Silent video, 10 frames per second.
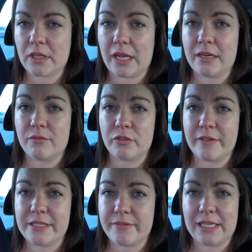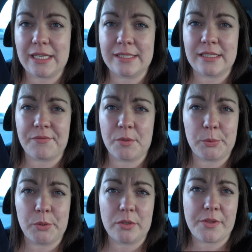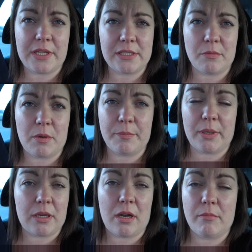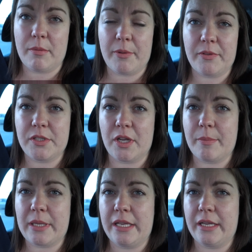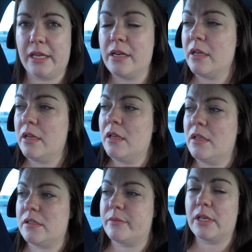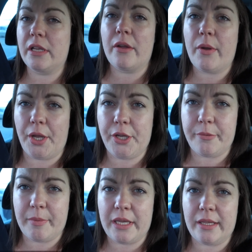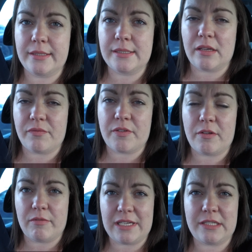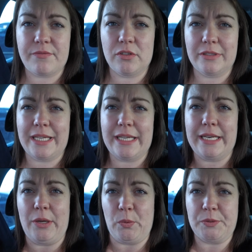and I've already realised I've not bought all the things I want, but I can't be bothered to go back in again. So we're going to go home and have a restful day now.